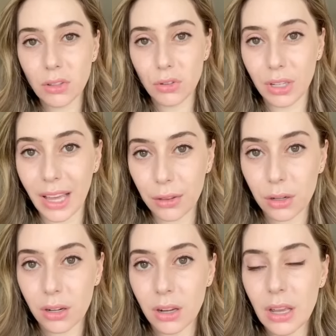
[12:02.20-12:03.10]

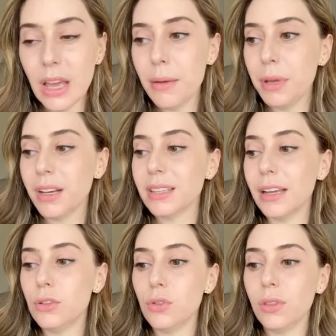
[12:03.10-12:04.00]
together because I
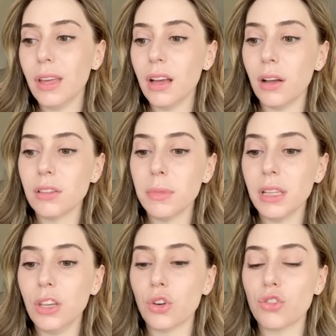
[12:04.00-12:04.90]
do think
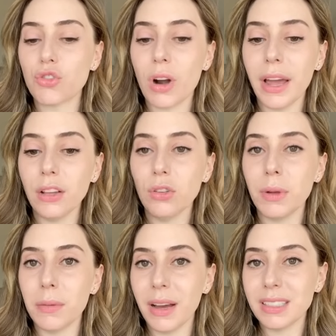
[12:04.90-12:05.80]
ultimately you're trying to
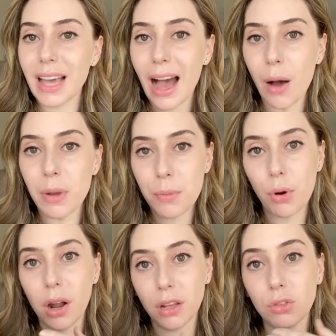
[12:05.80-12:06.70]
minimize how many
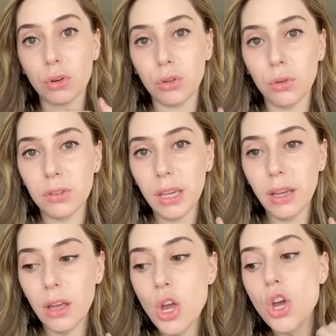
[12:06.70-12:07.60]
products you're
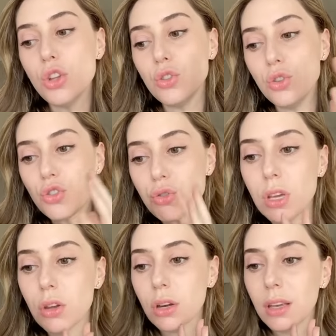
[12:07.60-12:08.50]
using to
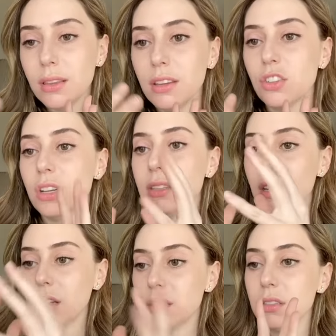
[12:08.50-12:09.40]
treat your conditions
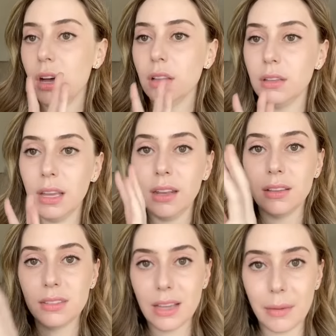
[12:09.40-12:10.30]
in consolidated
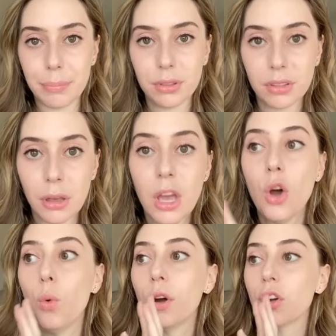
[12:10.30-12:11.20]
steps
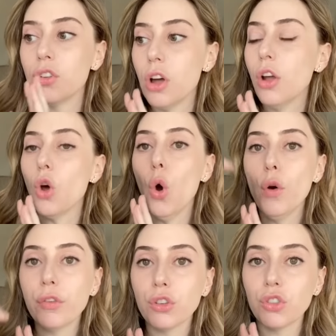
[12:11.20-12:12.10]
where you're not
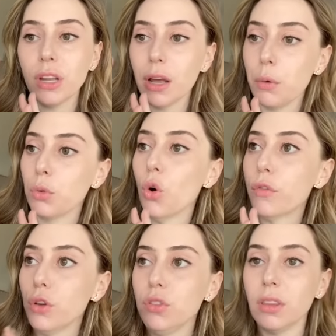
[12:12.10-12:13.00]
over treating it with
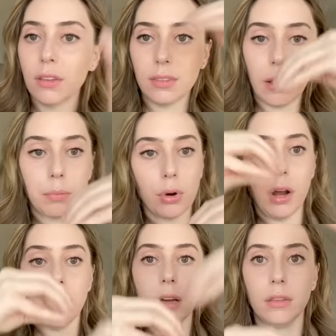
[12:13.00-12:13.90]
overusing the same
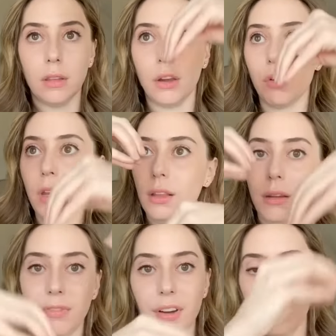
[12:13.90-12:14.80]
products, ingredient,
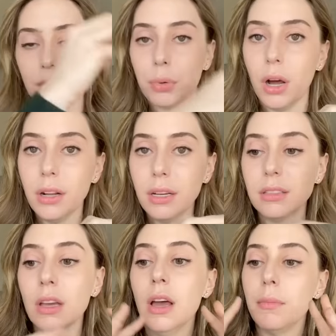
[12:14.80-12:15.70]
in various
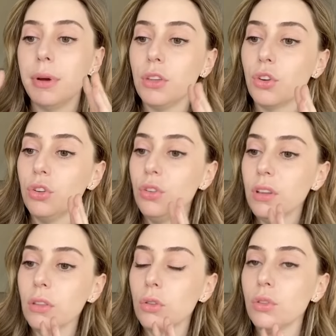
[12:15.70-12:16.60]
products, but you're
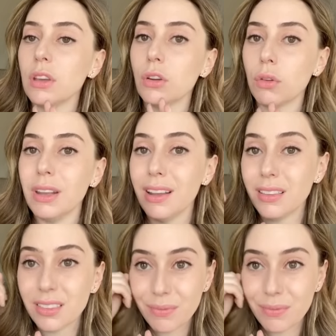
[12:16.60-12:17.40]
using those ingredients